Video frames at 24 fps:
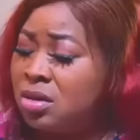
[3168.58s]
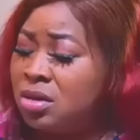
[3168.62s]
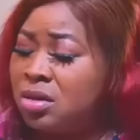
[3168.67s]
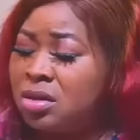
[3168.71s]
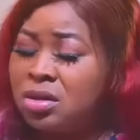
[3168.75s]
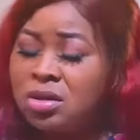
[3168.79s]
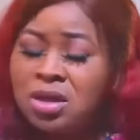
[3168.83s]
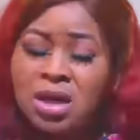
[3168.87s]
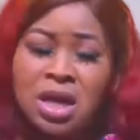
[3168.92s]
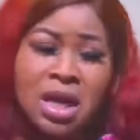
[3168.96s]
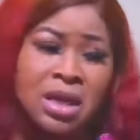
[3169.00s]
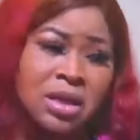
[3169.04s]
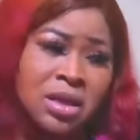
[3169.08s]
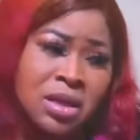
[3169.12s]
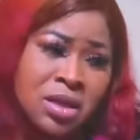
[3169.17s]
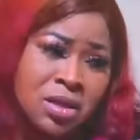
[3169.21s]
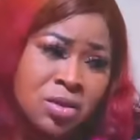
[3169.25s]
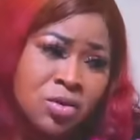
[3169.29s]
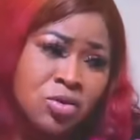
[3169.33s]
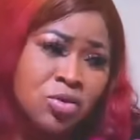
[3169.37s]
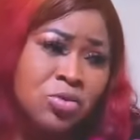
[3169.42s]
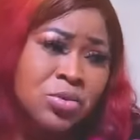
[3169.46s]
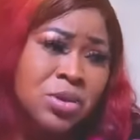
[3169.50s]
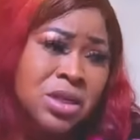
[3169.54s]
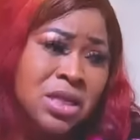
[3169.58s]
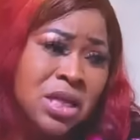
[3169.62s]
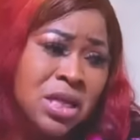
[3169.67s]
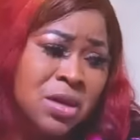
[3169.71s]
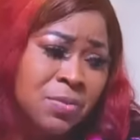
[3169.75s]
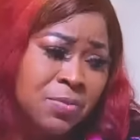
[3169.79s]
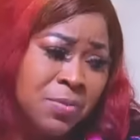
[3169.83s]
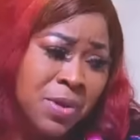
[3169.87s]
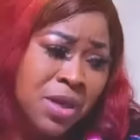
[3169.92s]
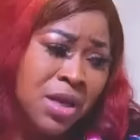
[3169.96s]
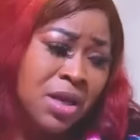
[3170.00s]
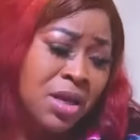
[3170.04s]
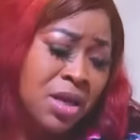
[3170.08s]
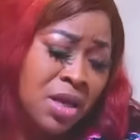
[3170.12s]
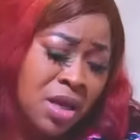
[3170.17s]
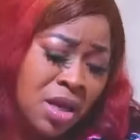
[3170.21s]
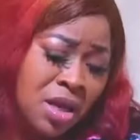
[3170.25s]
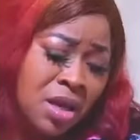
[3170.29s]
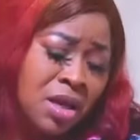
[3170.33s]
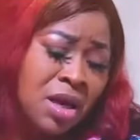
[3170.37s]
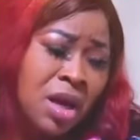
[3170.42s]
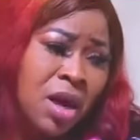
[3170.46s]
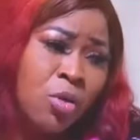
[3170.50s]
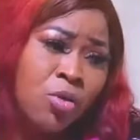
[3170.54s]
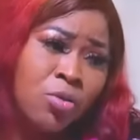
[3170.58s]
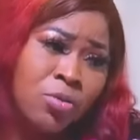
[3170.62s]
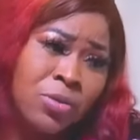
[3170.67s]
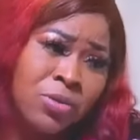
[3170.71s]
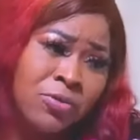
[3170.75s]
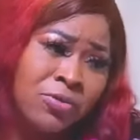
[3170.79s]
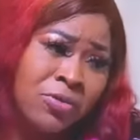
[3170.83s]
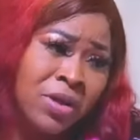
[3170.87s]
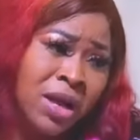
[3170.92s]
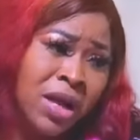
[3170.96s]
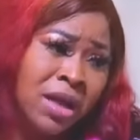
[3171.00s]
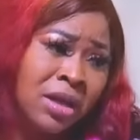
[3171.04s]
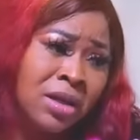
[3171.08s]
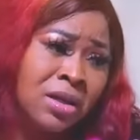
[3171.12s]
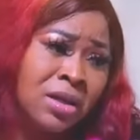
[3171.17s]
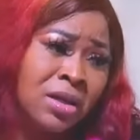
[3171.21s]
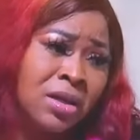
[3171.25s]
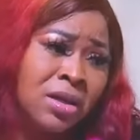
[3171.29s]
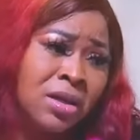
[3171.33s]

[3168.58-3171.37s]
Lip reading: me at least to be sleeping here. I will be